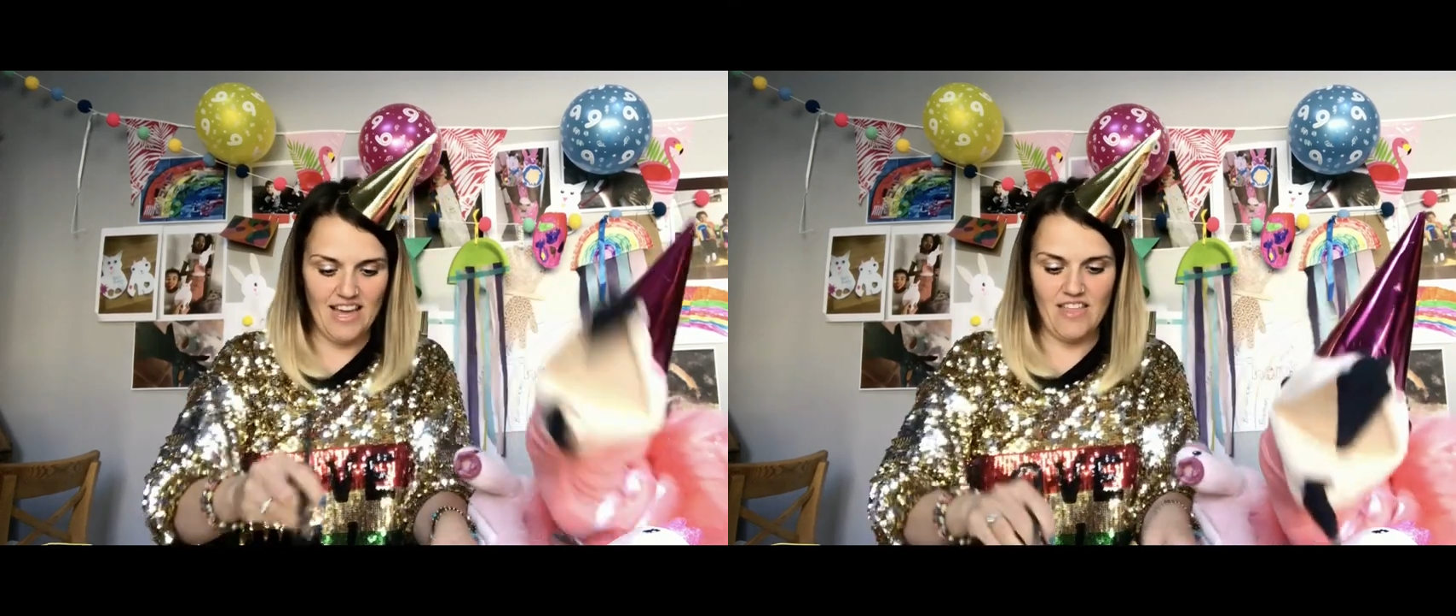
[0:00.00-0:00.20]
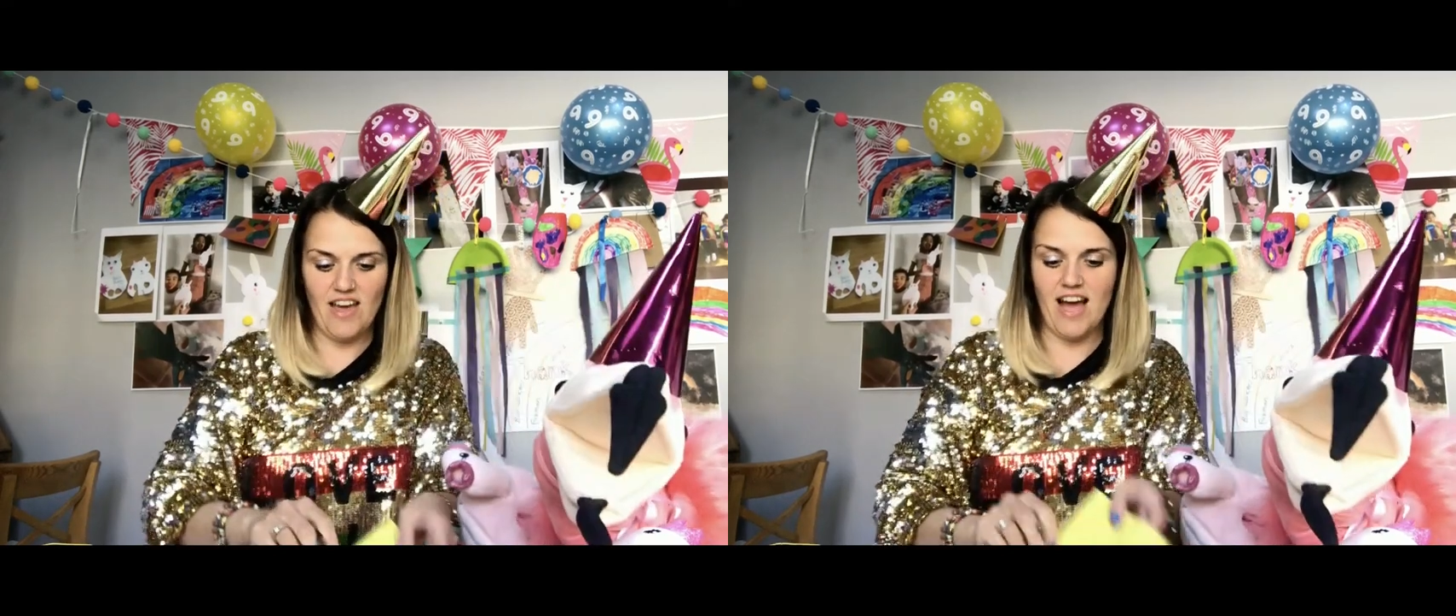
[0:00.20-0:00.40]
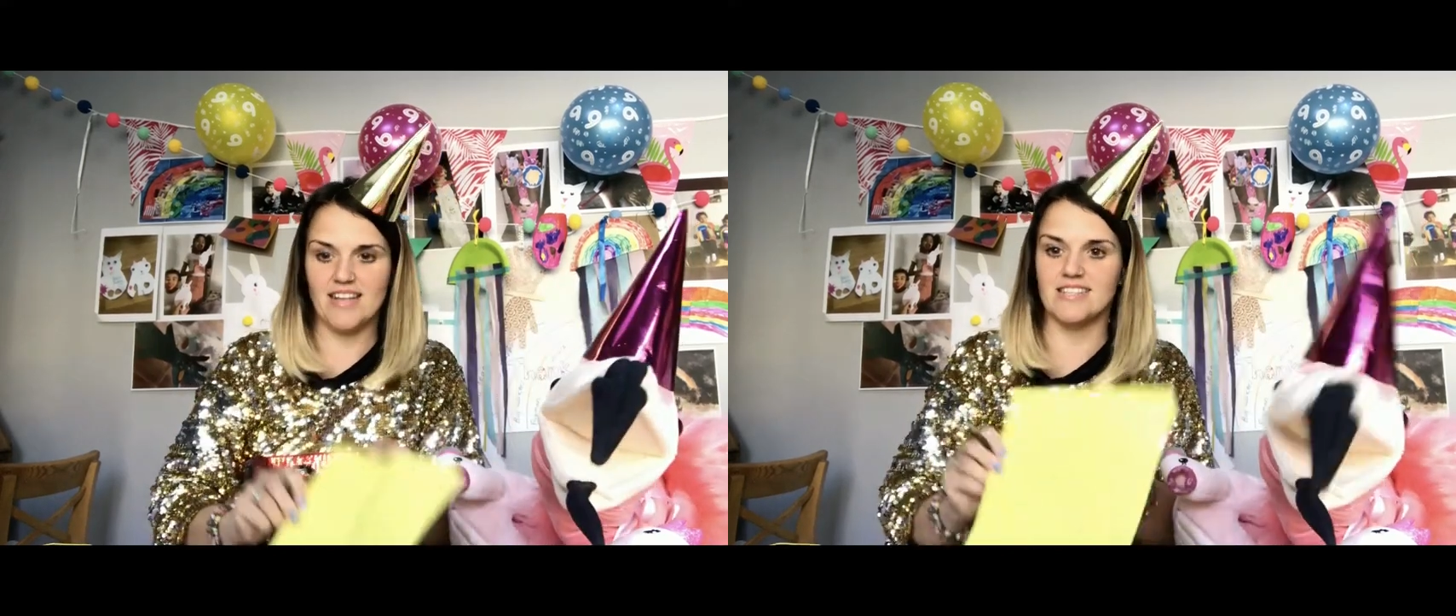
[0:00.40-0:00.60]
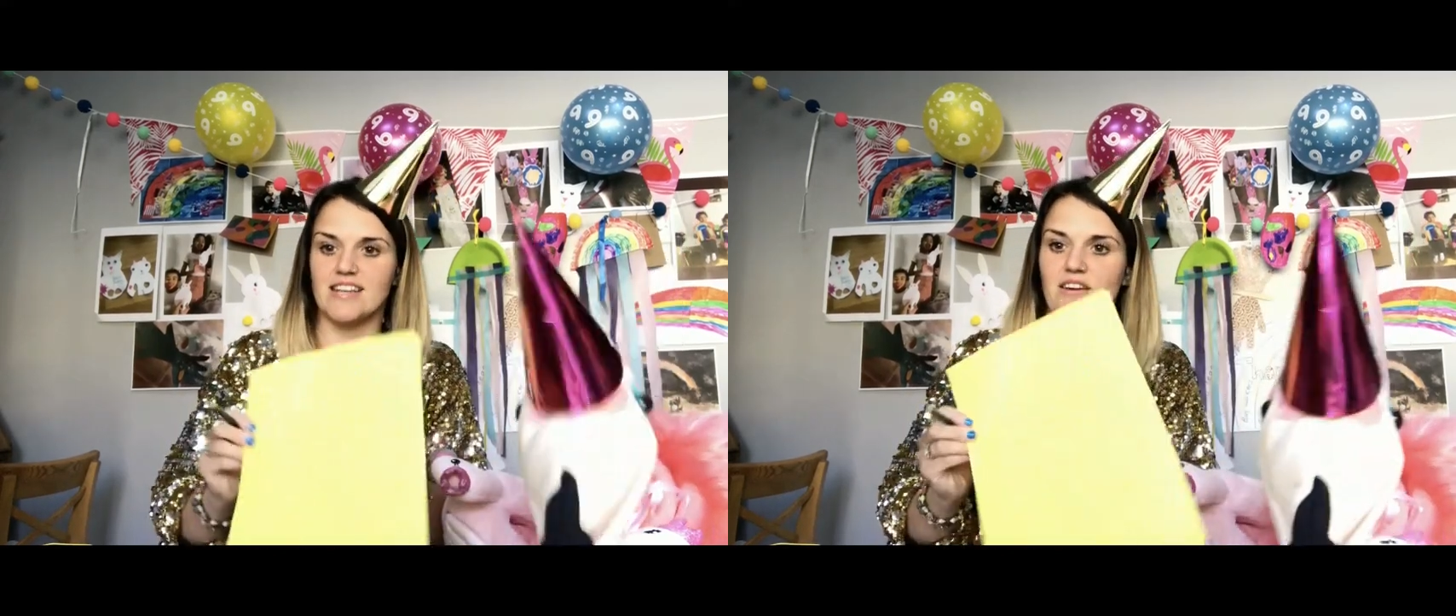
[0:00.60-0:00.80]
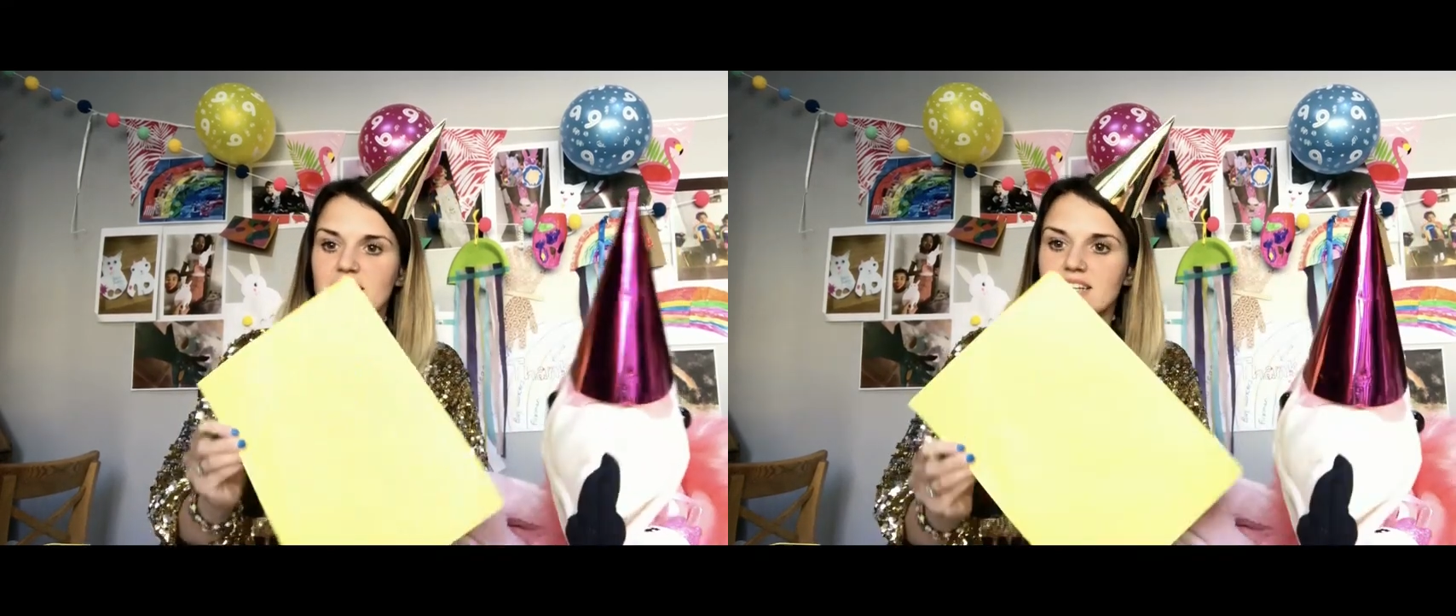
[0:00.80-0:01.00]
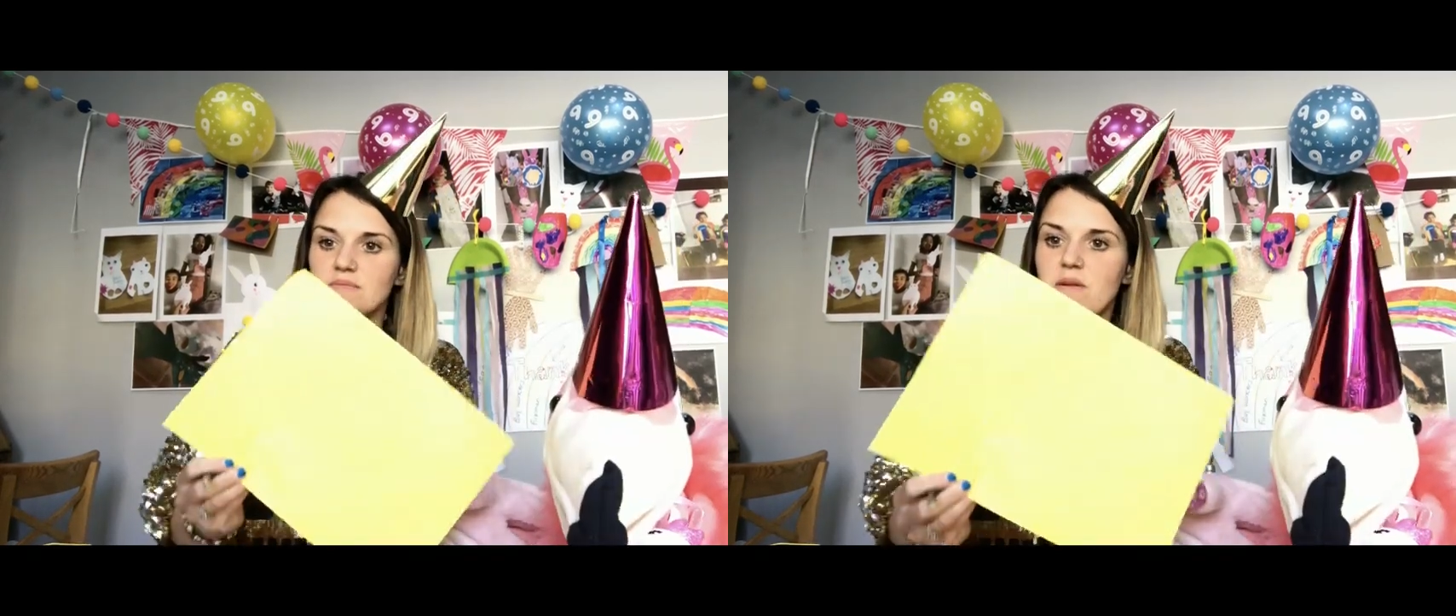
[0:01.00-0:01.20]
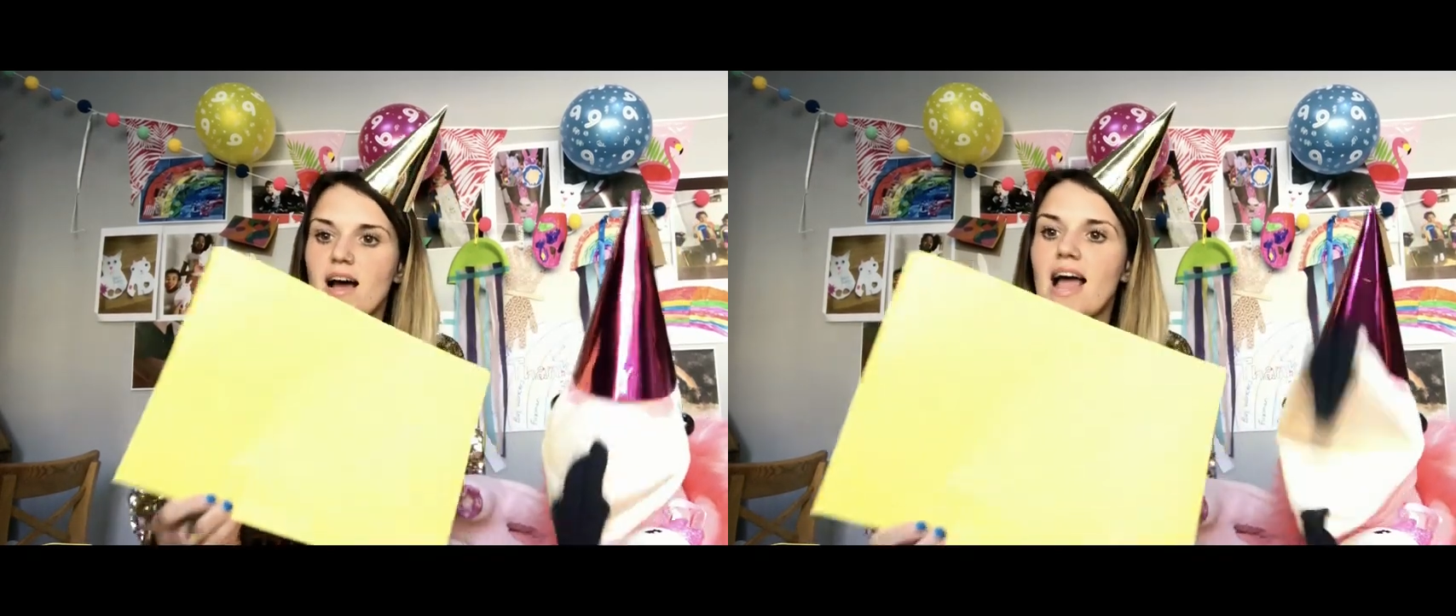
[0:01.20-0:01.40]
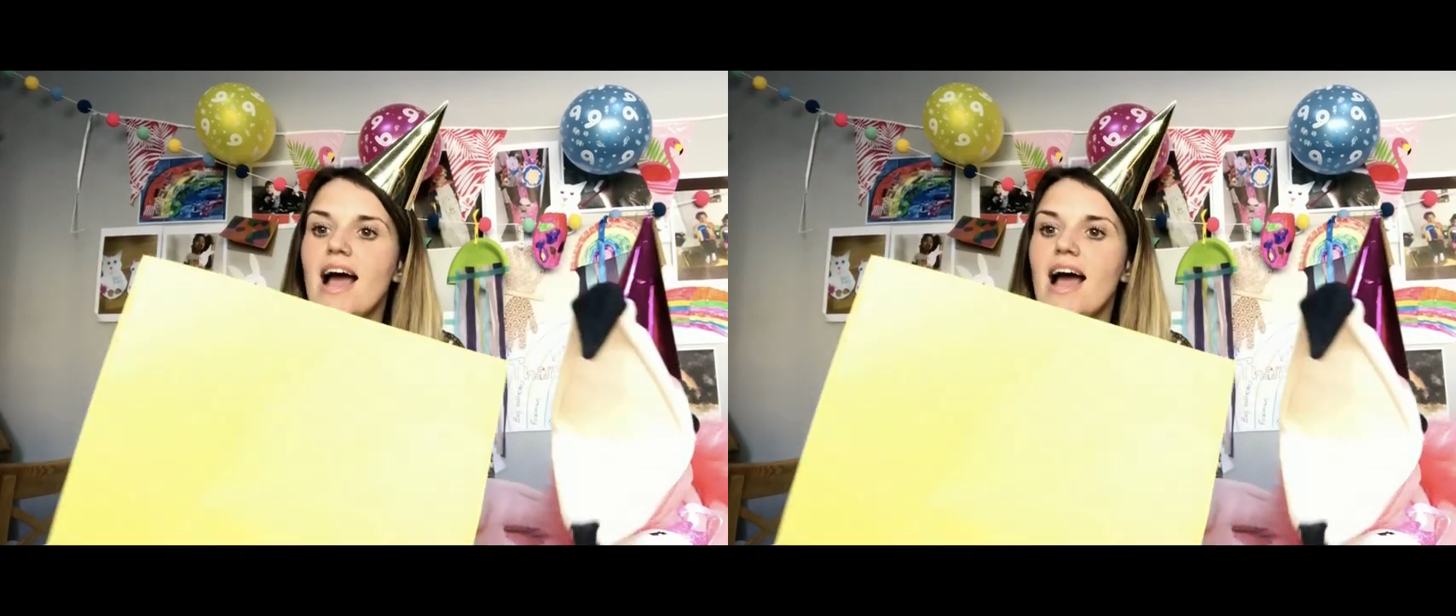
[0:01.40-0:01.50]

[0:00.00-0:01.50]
at that. And so there's my